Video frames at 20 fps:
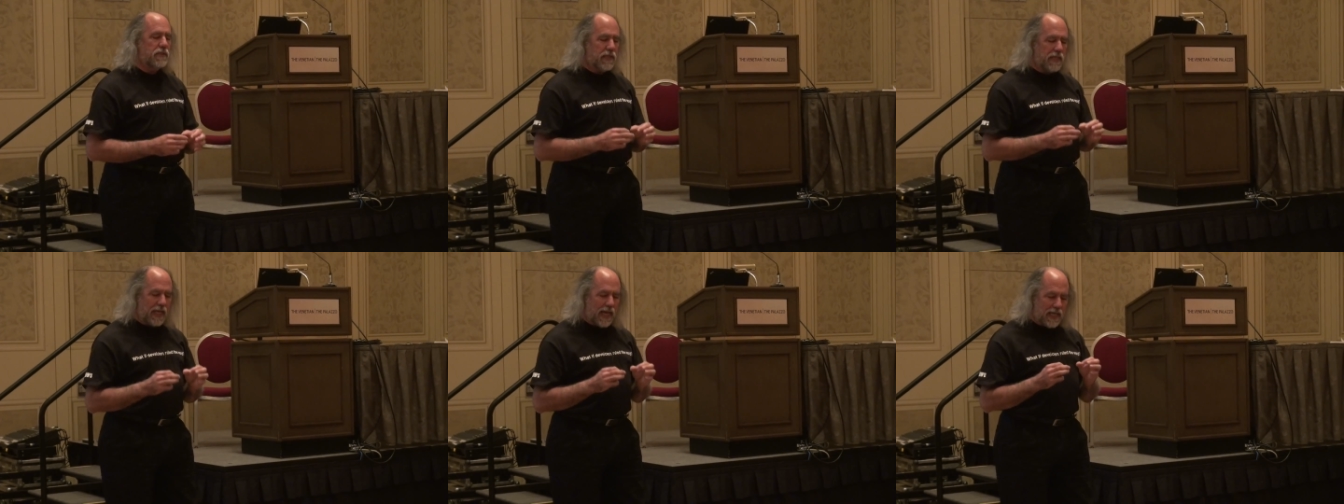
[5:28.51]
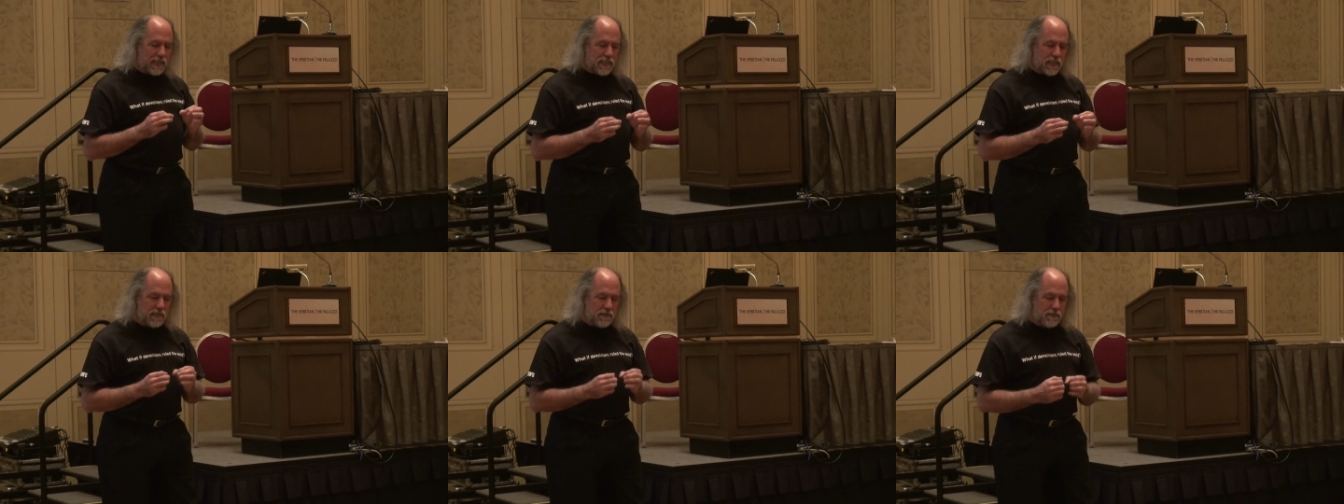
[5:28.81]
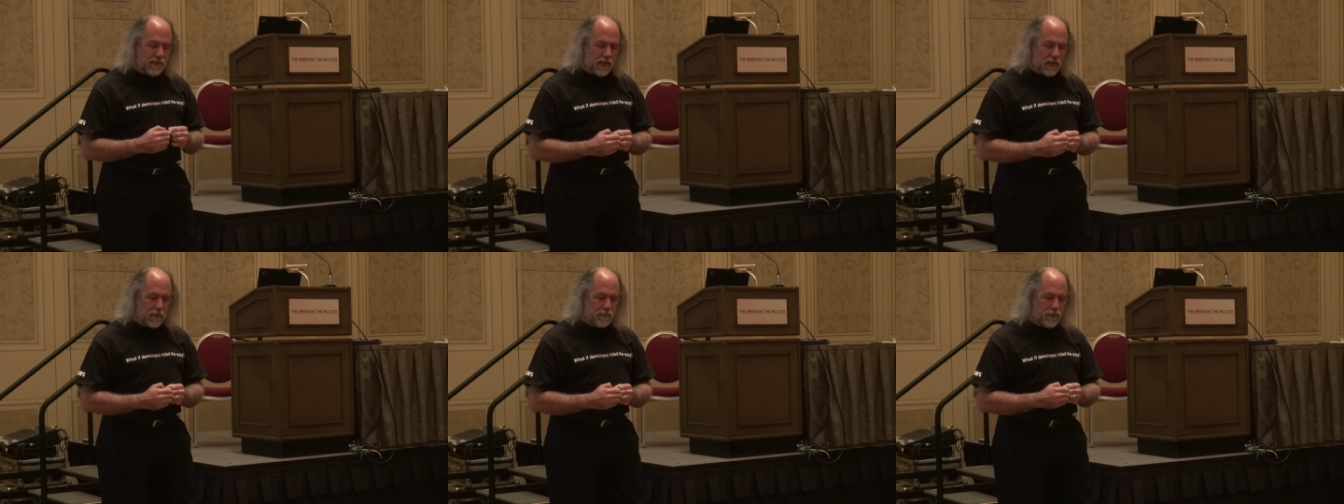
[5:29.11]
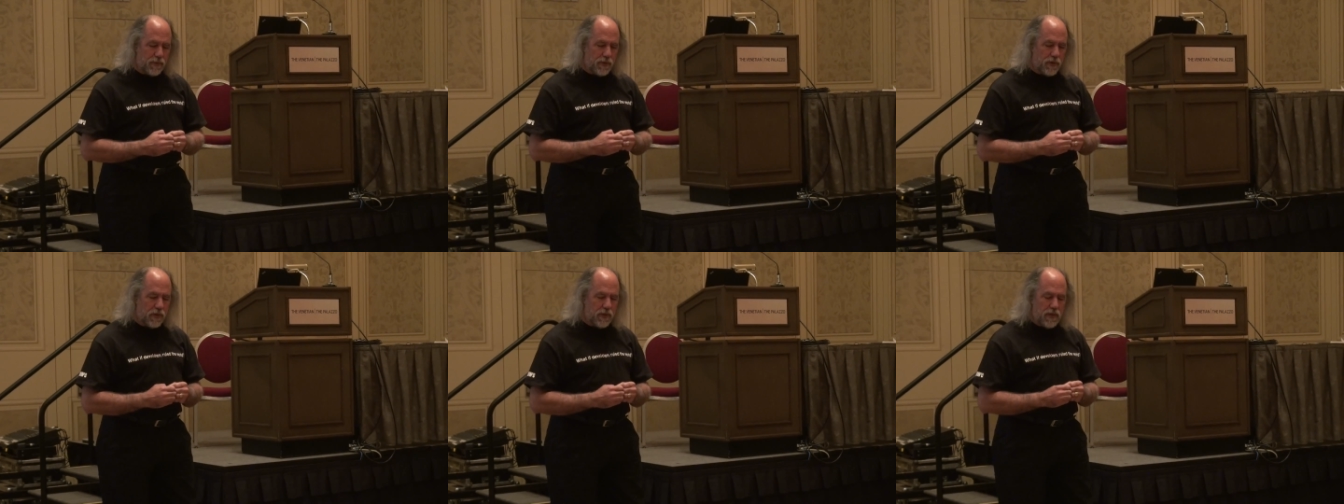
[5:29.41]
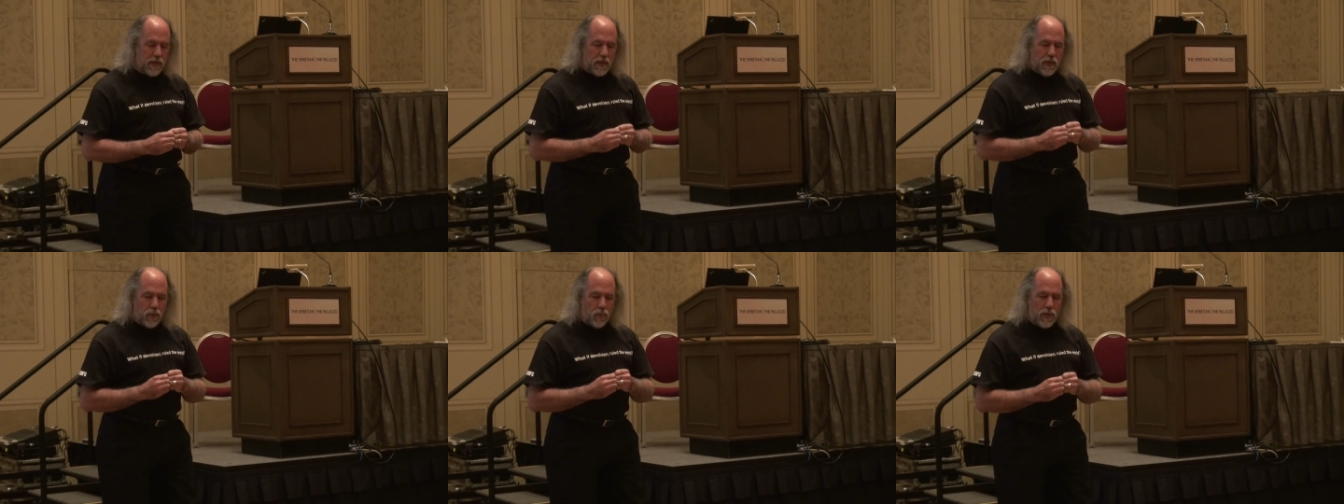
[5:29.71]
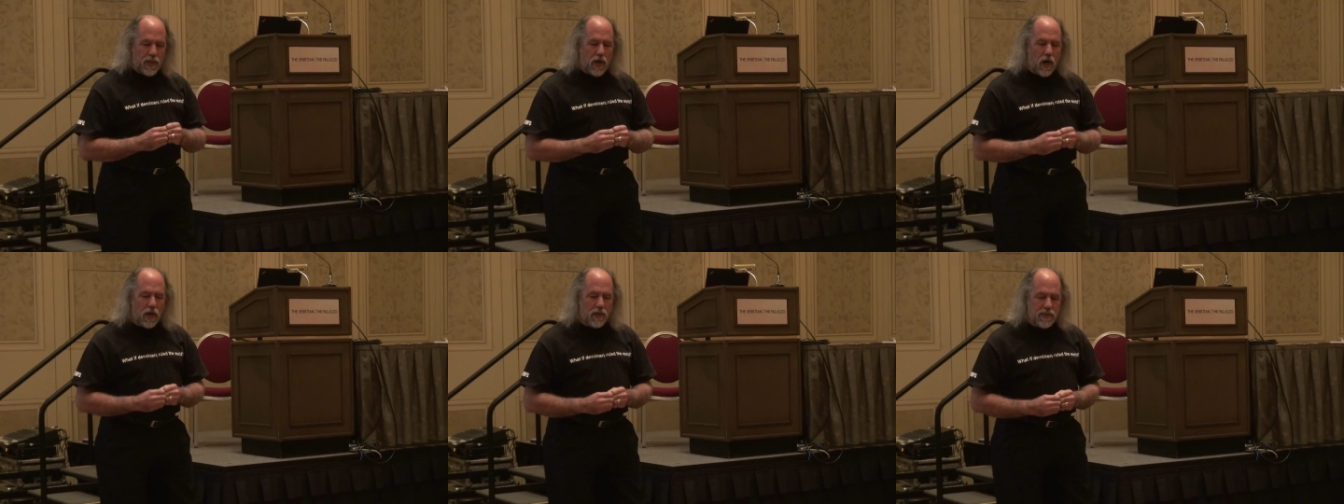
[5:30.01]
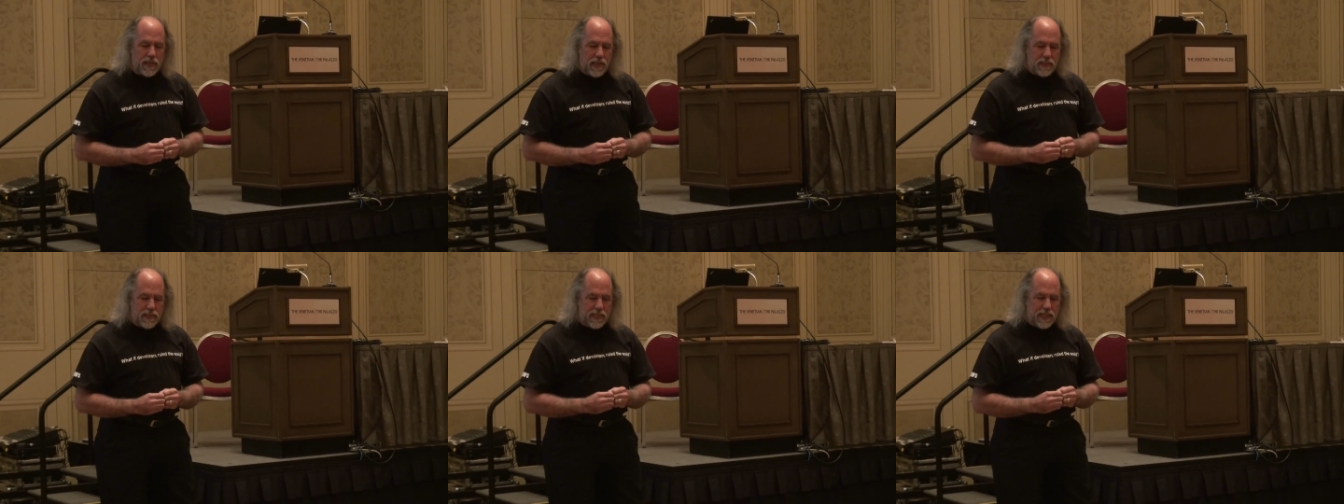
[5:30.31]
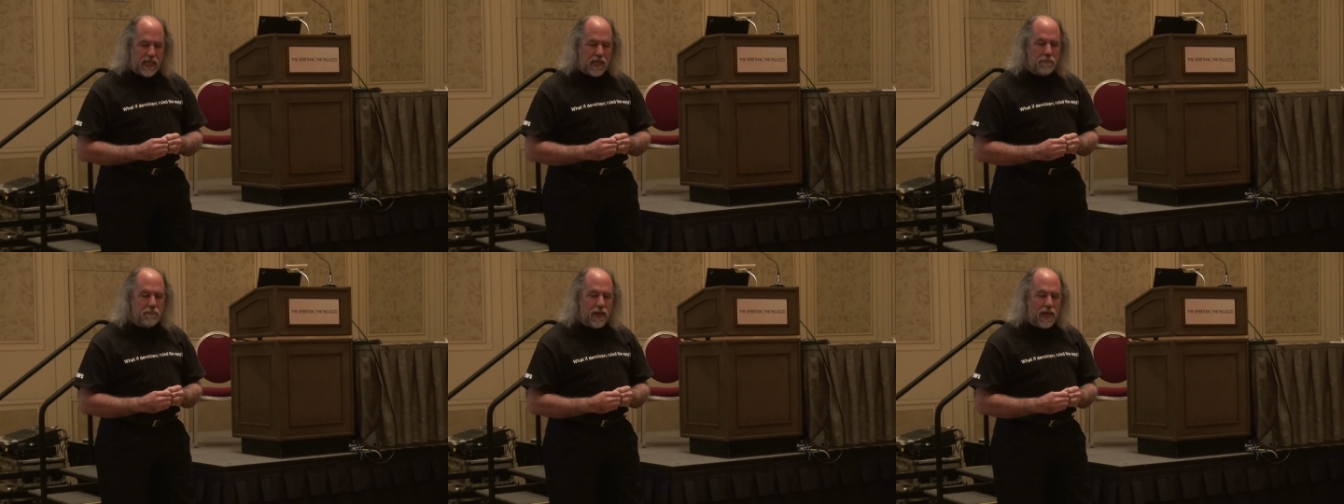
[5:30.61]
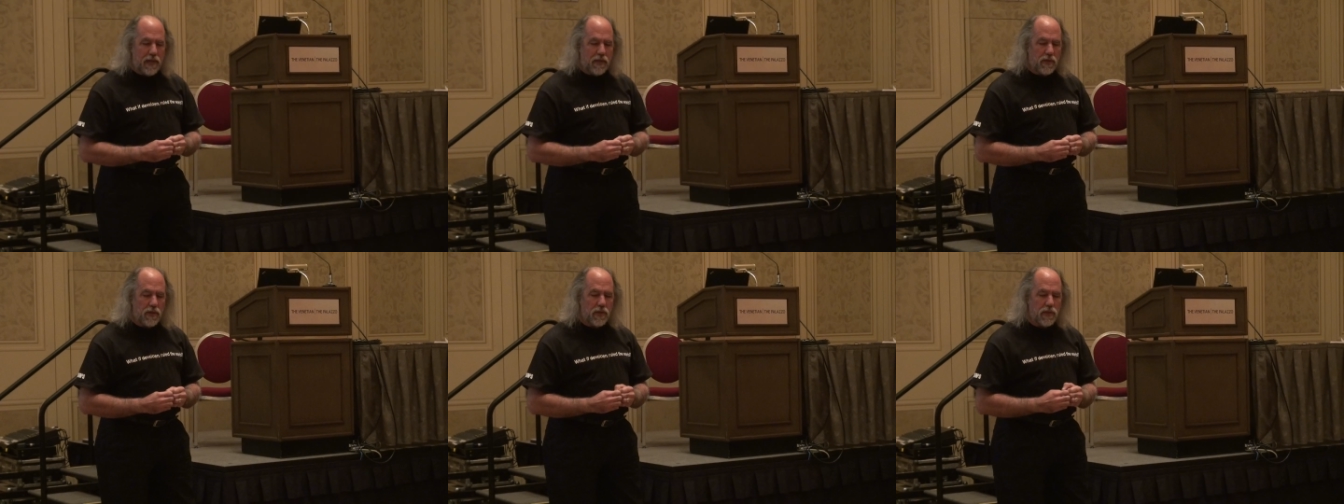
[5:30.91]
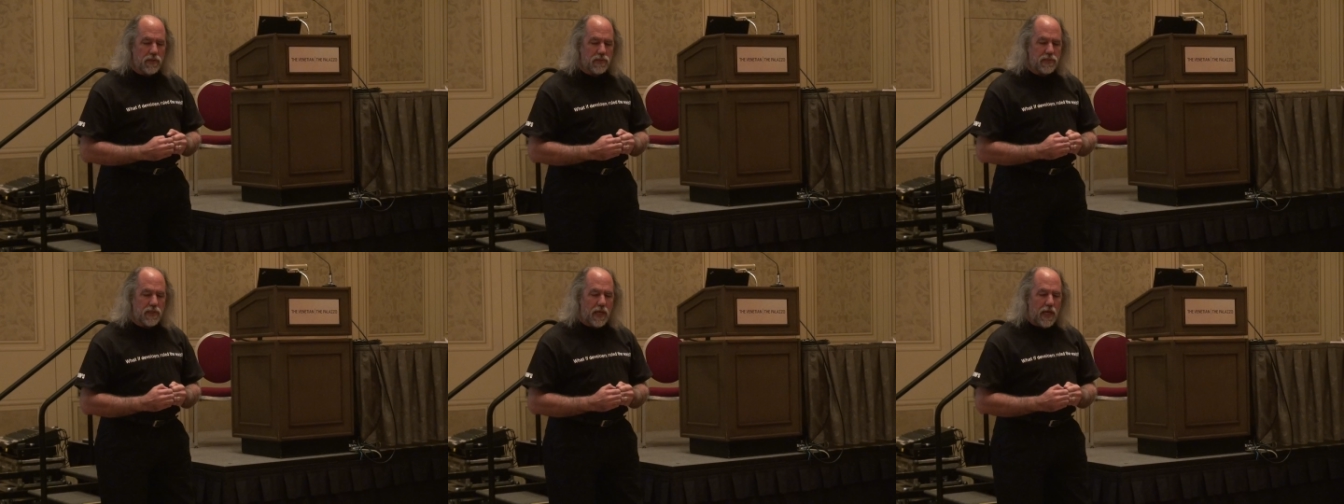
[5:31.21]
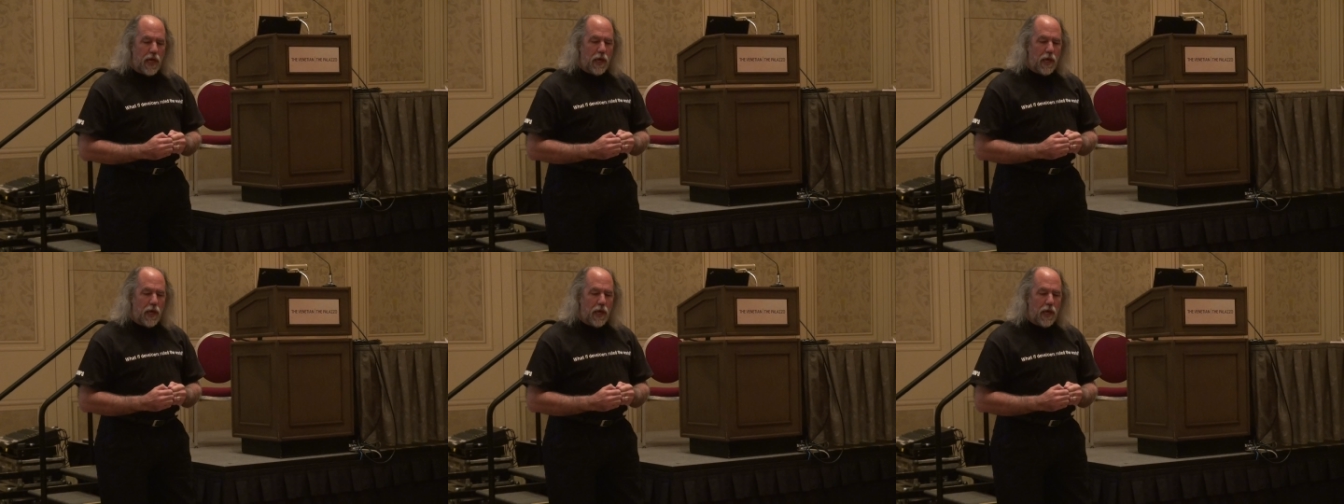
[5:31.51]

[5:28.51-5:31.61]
that as a developer, we are these kingmakers,